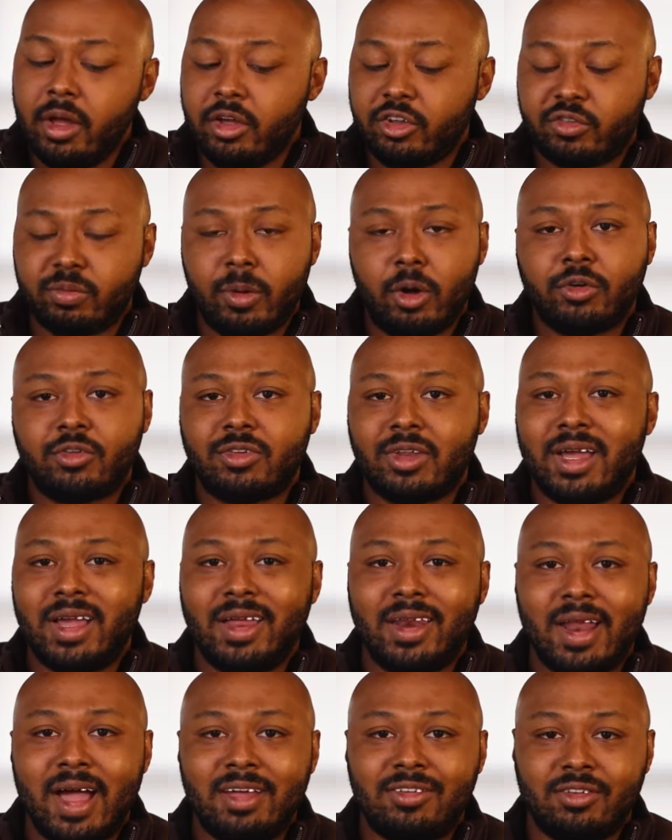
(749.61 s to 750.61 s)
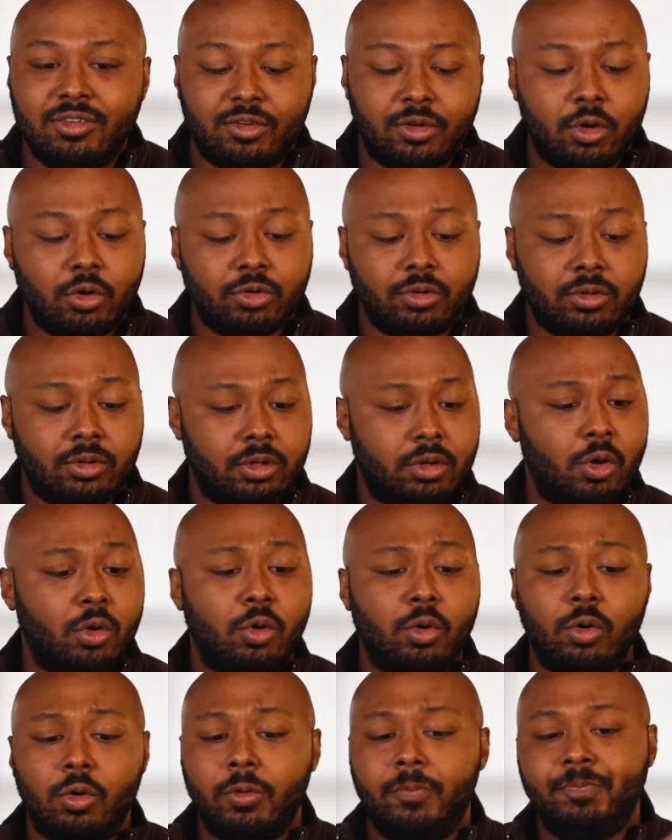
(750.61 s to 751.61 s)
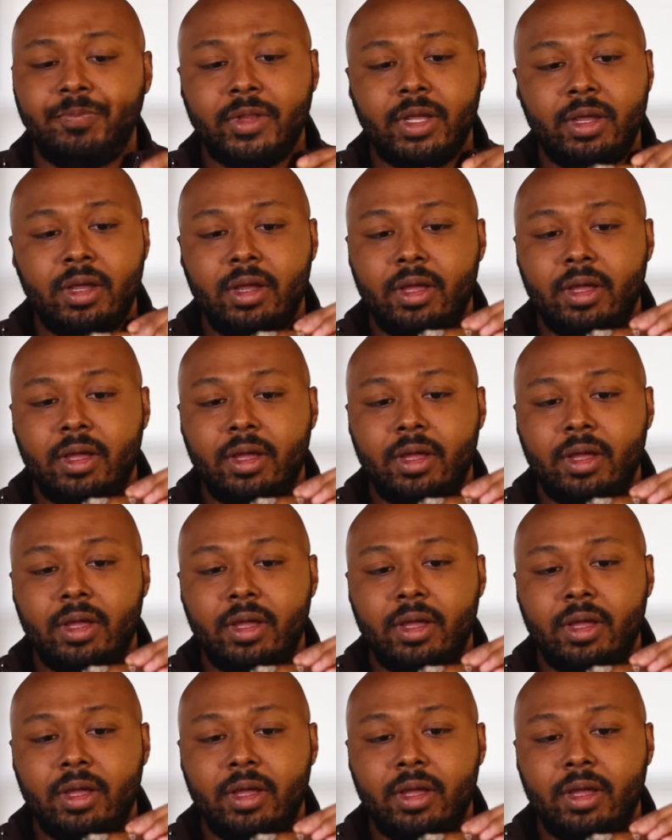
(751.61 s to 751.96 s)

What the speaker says: Smoke staying nice and cool.